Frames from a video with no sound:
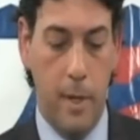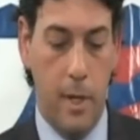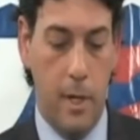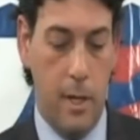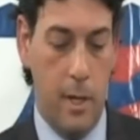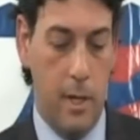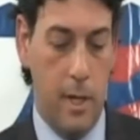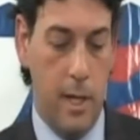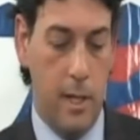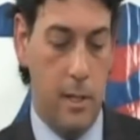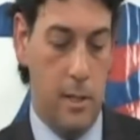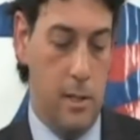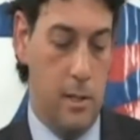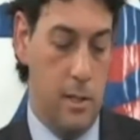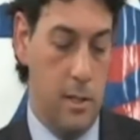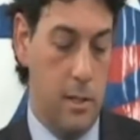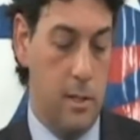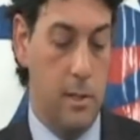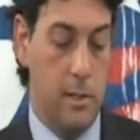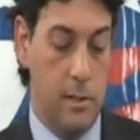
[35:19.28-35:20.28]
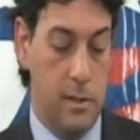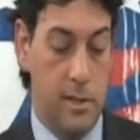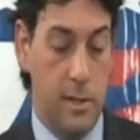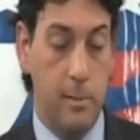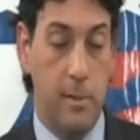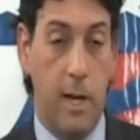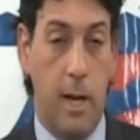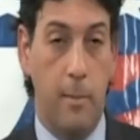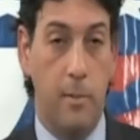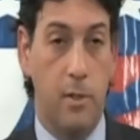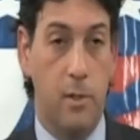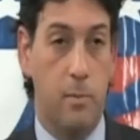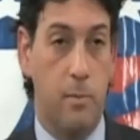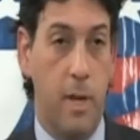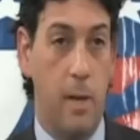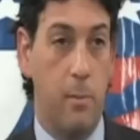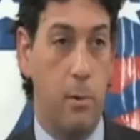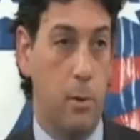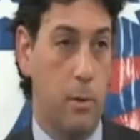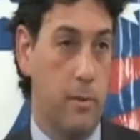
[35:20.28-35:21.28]
uh, and sometimes
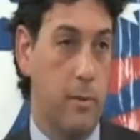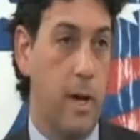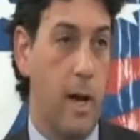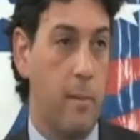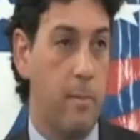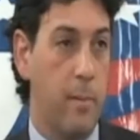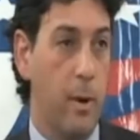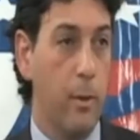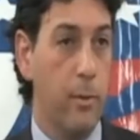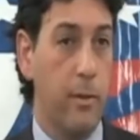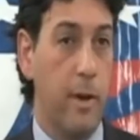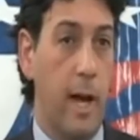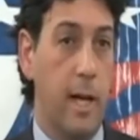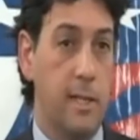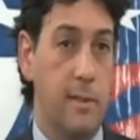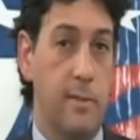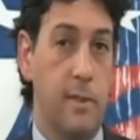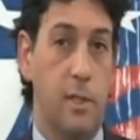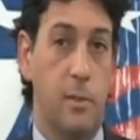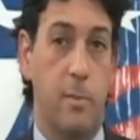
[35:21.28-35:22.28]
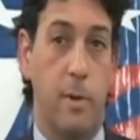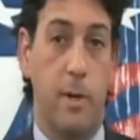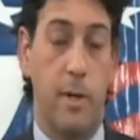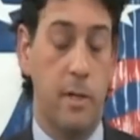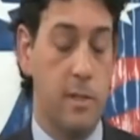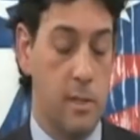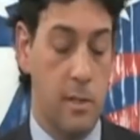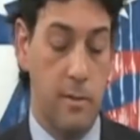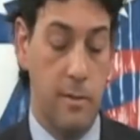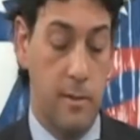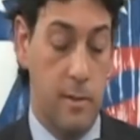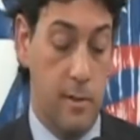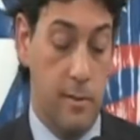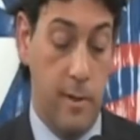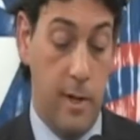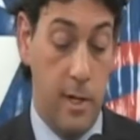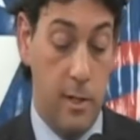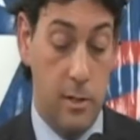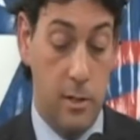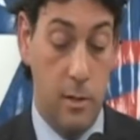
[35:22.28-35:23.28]
people who've got both kinds of experience to, to
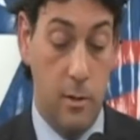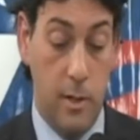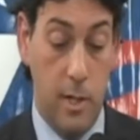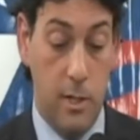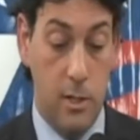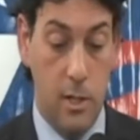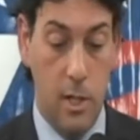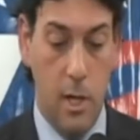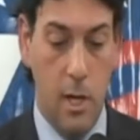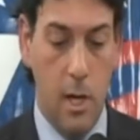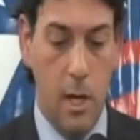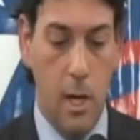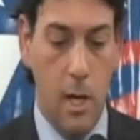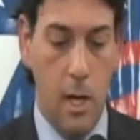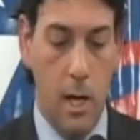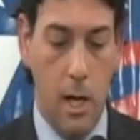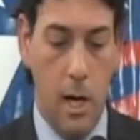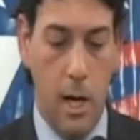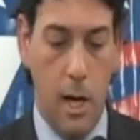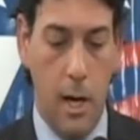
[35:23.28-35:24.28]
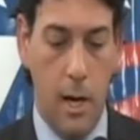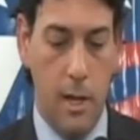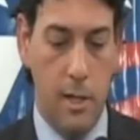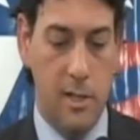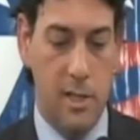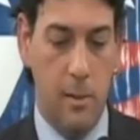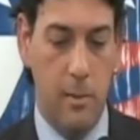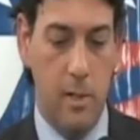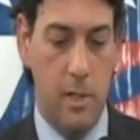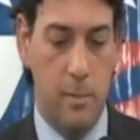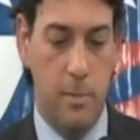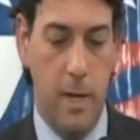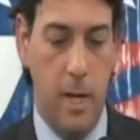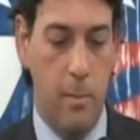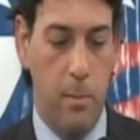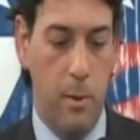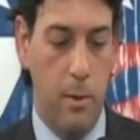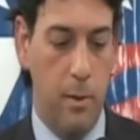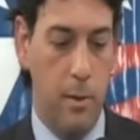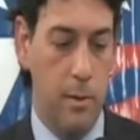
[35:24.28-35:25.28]
various degrees. Uh, some of these
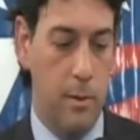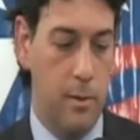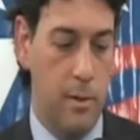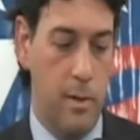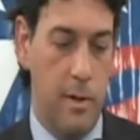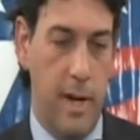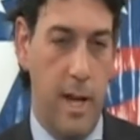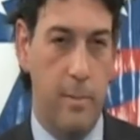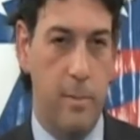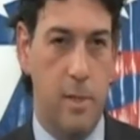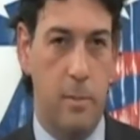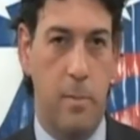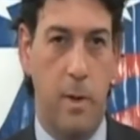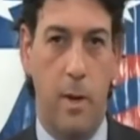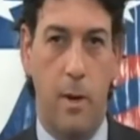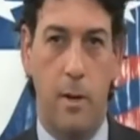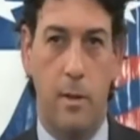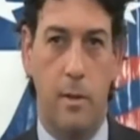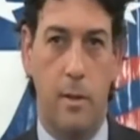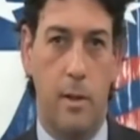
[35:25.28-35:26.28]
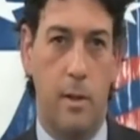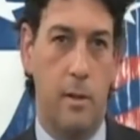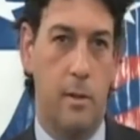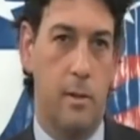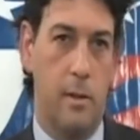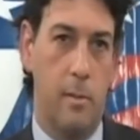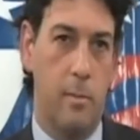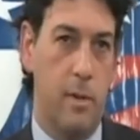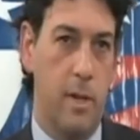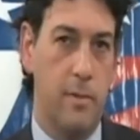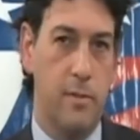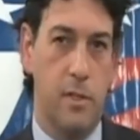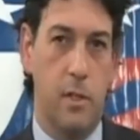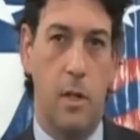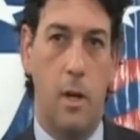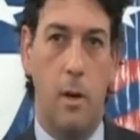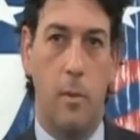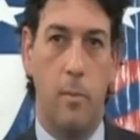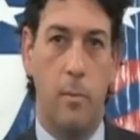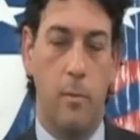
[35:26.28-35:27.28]
people, their names appear in, on briefs
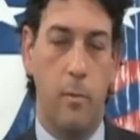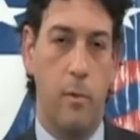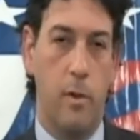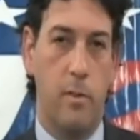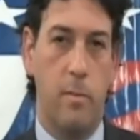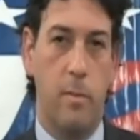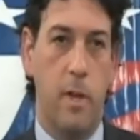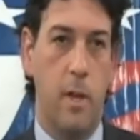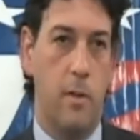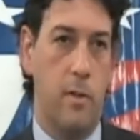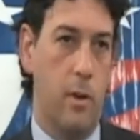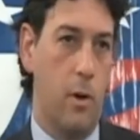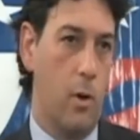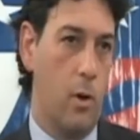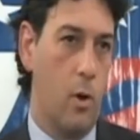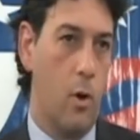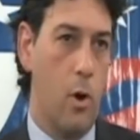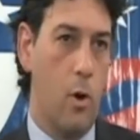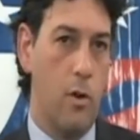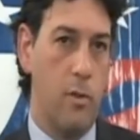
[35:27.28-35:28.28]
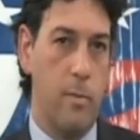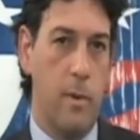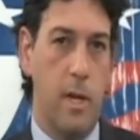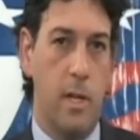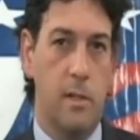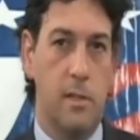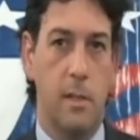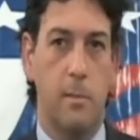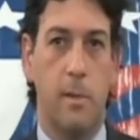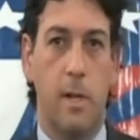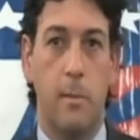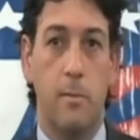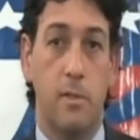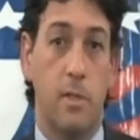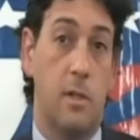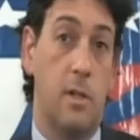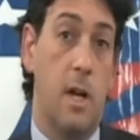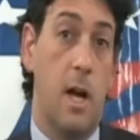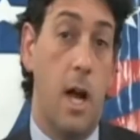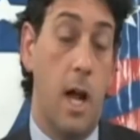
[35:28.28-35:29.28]
along with me, they go to court with me, and sometimes
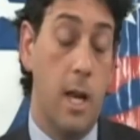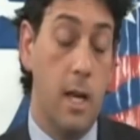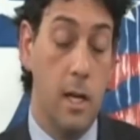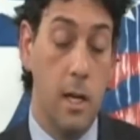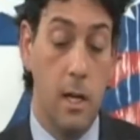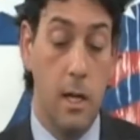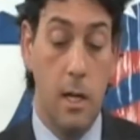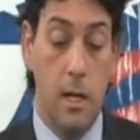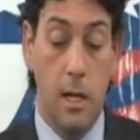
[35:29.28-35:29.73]
they're not.